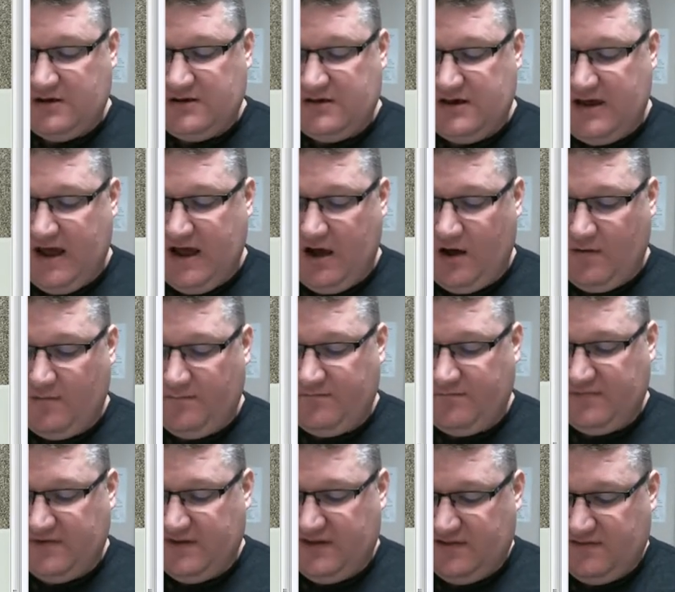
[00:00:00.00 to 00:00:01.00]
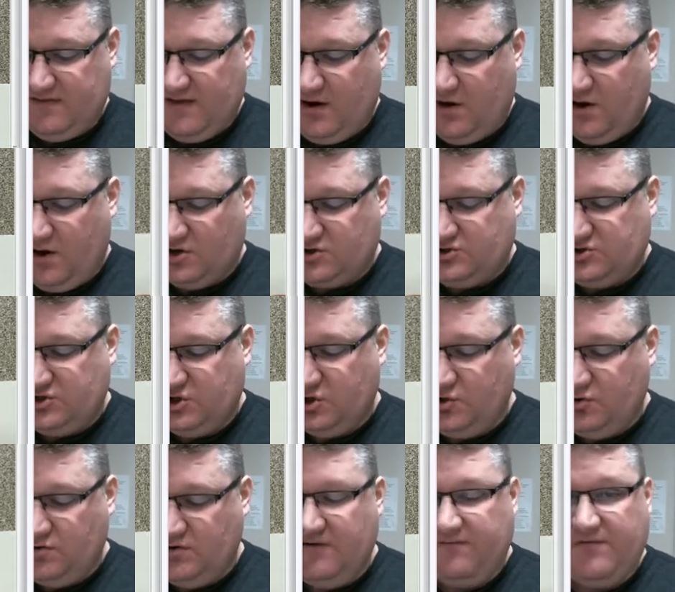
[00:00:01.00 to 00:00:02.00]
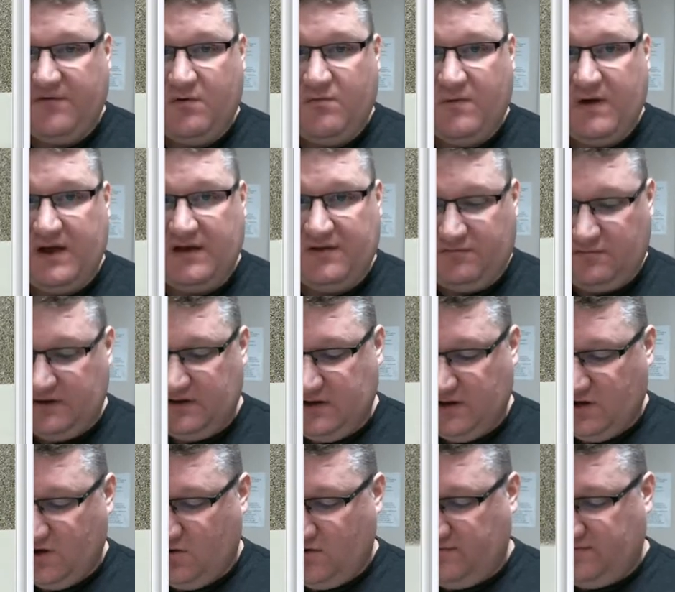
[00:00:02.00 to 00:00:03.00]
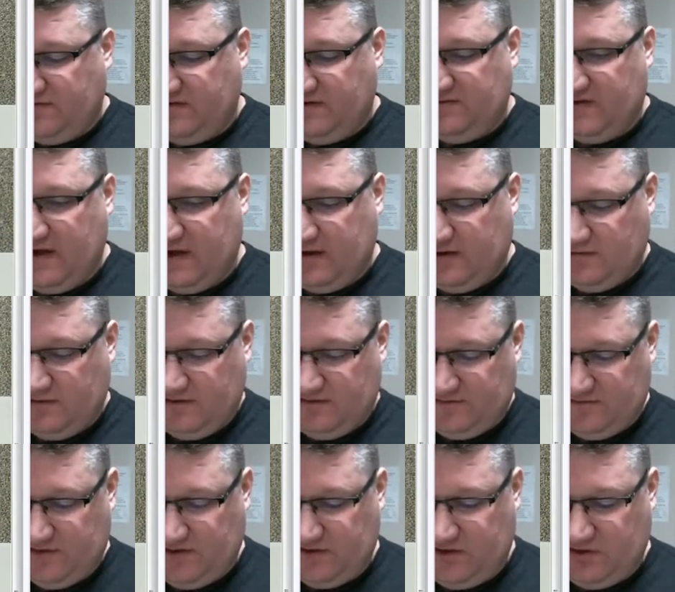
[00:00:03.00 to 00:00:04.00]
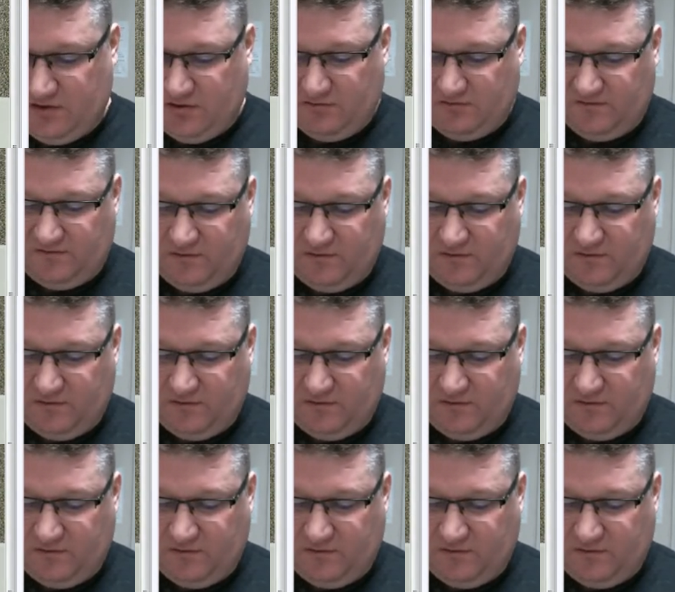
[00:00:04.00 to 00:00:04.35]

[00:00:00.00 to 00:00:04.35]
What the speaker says: Now, there are two different ways we could go if this angle is acute.